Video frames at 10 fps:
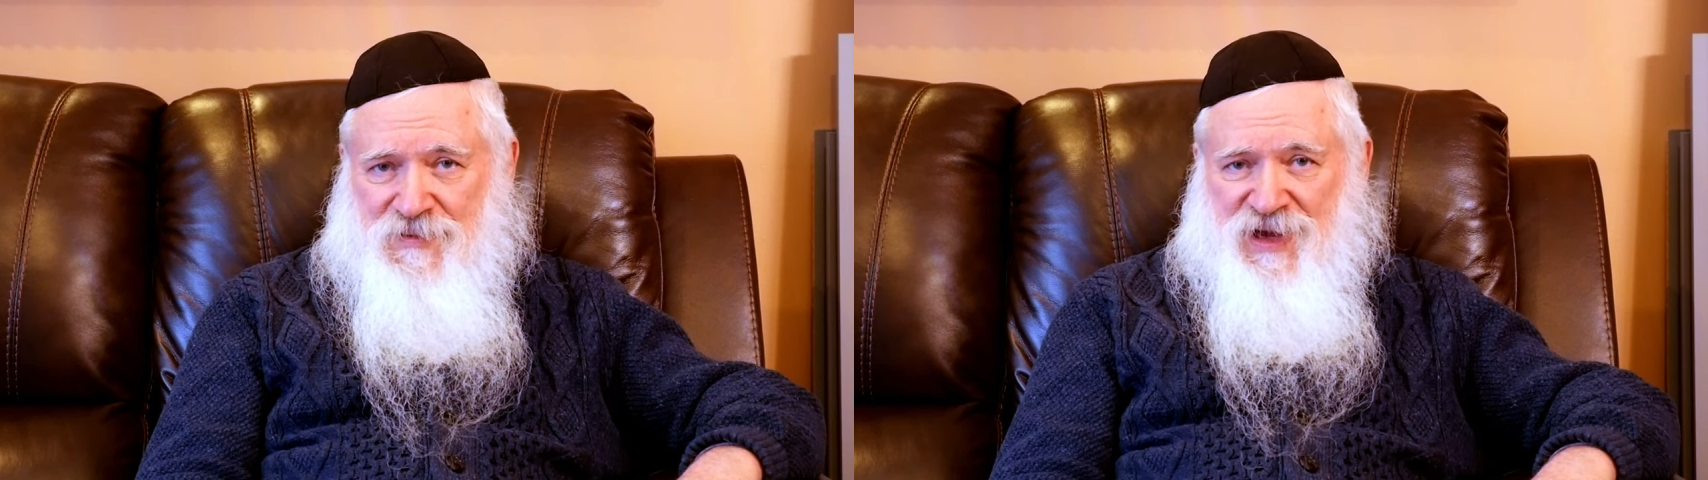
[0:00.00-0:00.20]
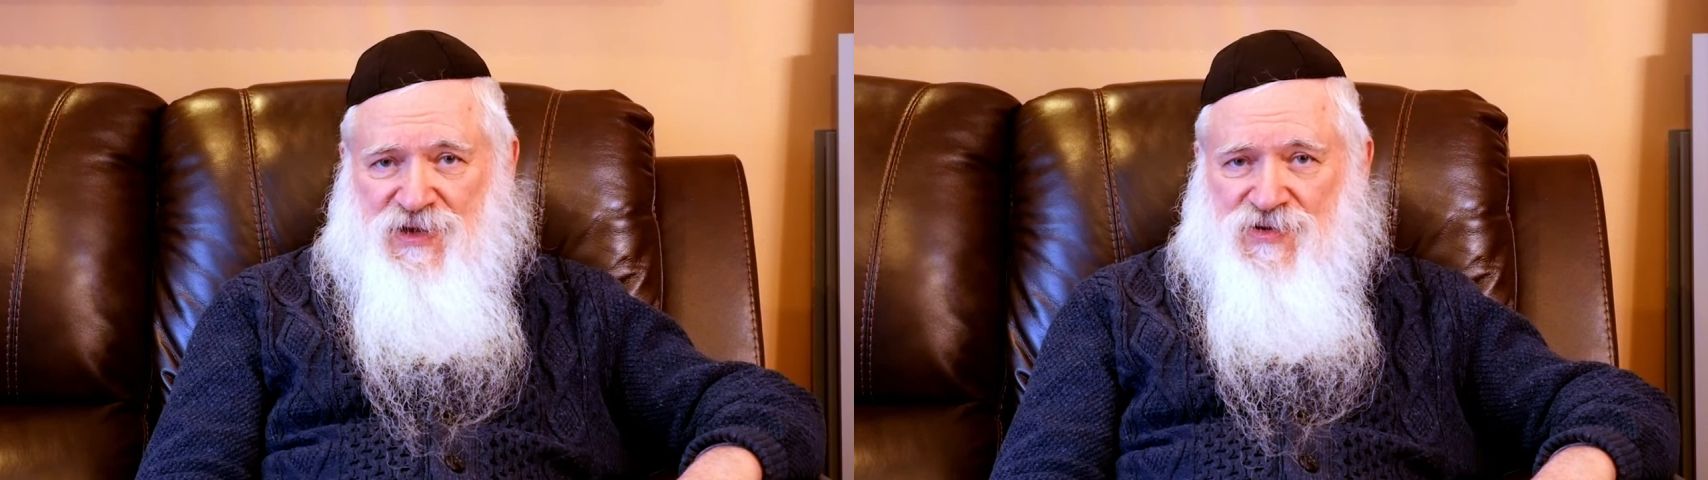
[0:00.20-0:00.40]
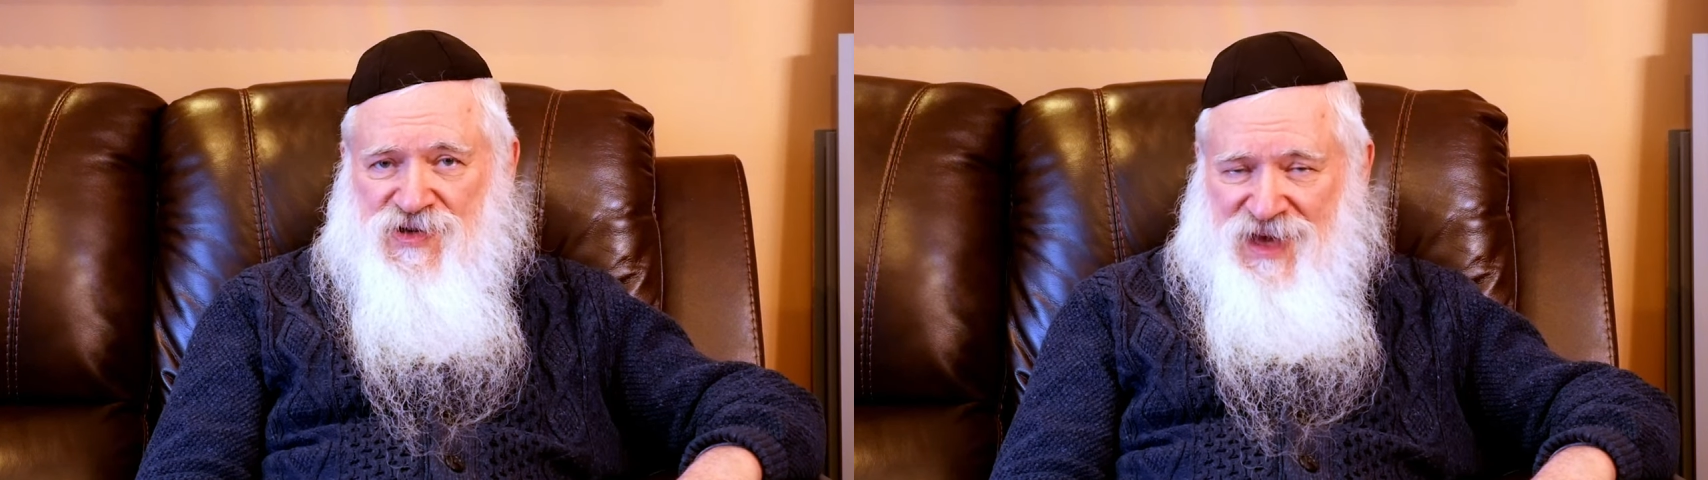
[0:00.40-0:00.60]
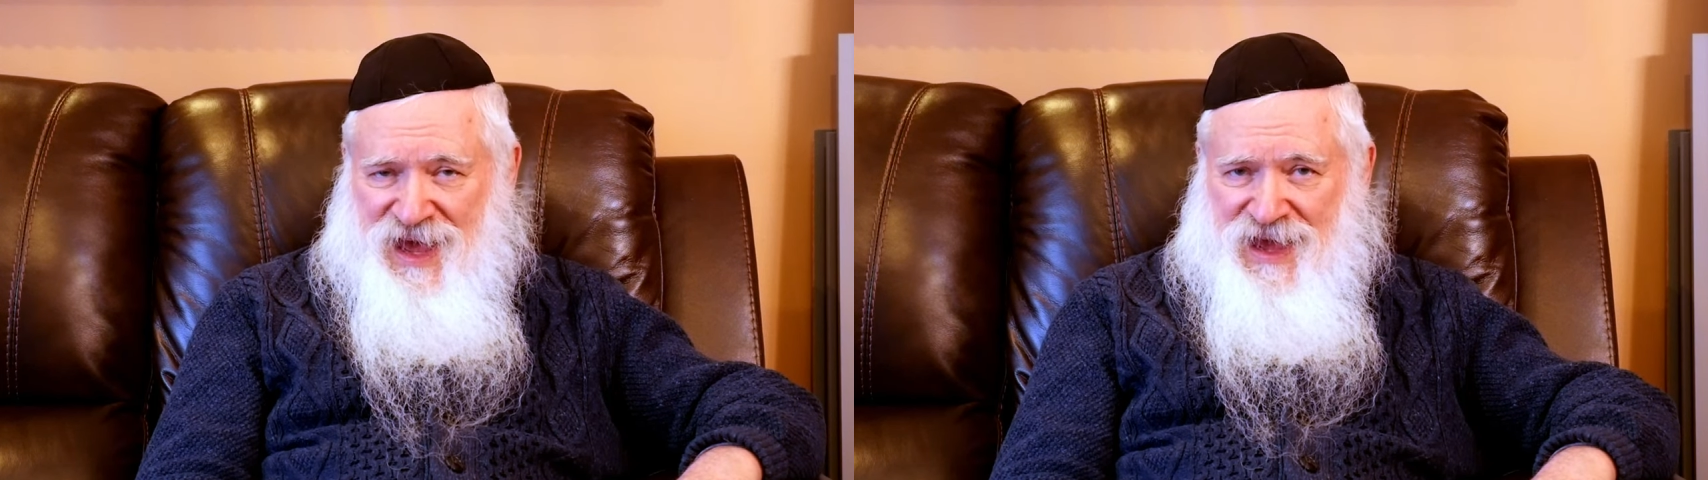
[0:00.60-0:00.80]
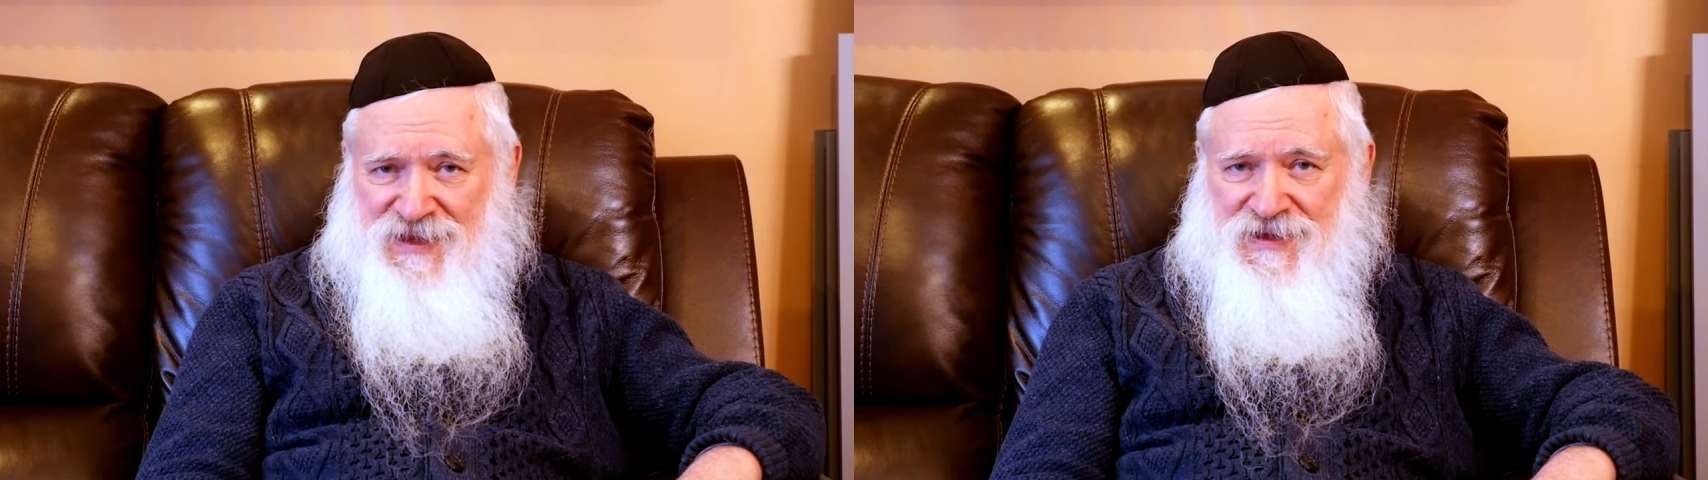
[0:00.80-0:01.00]
him and you
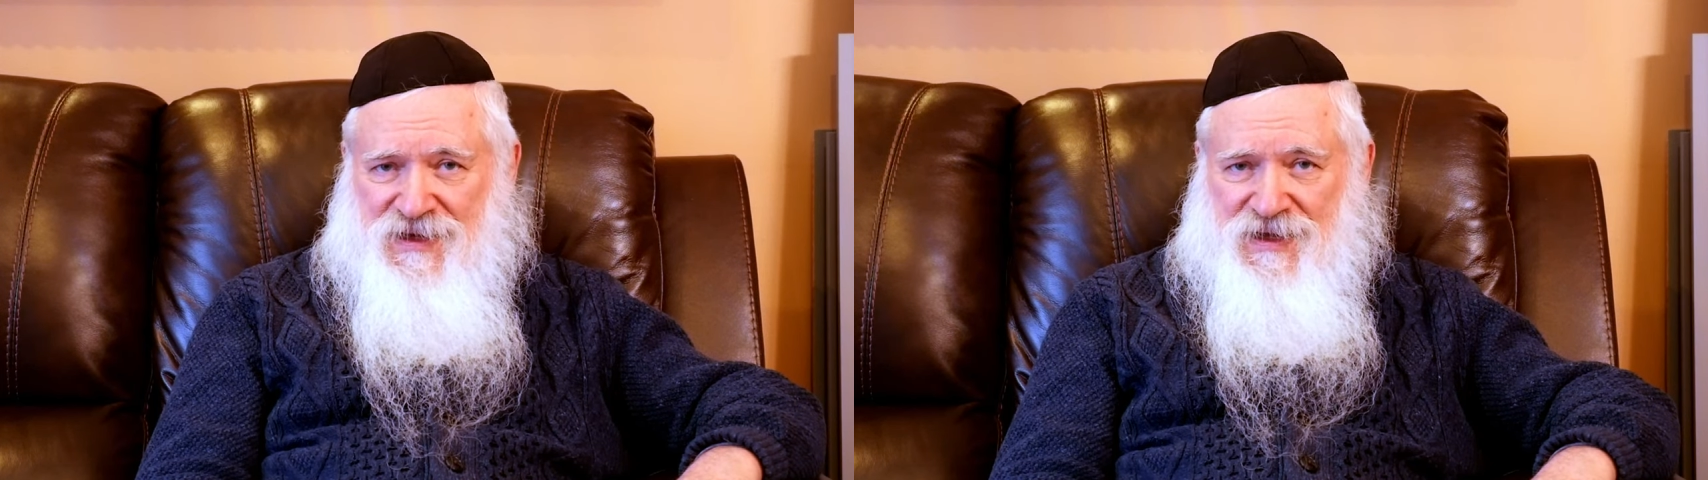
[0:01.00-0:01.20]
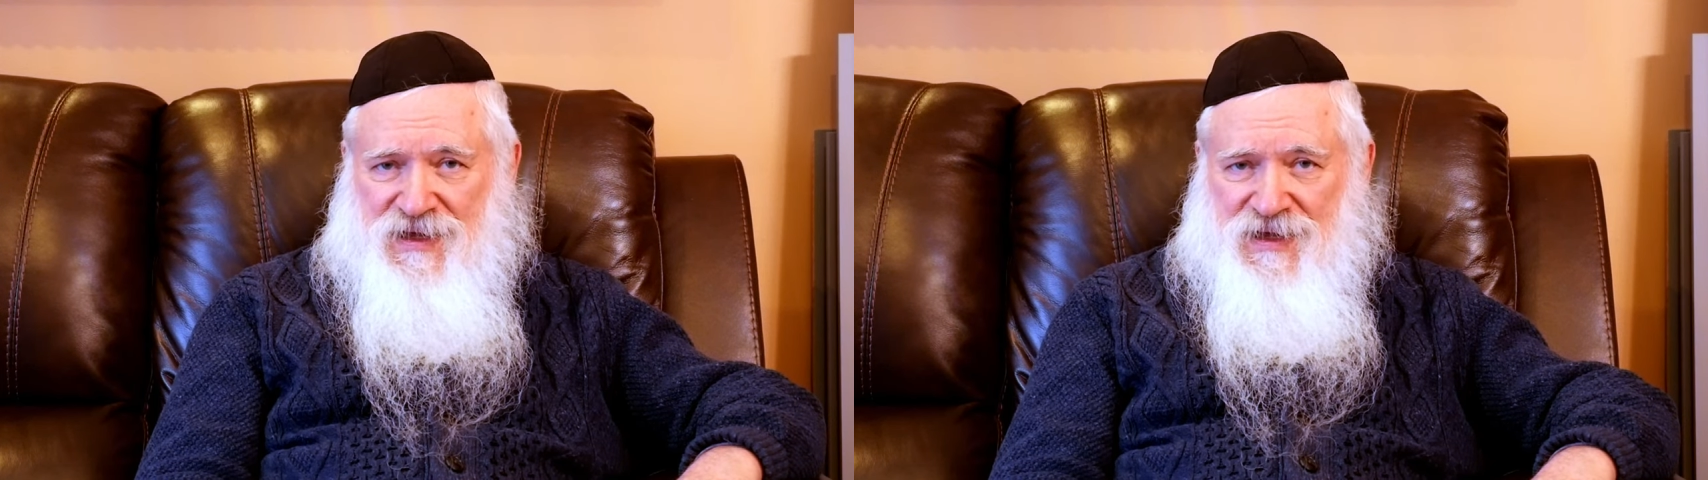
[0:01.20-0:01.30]
can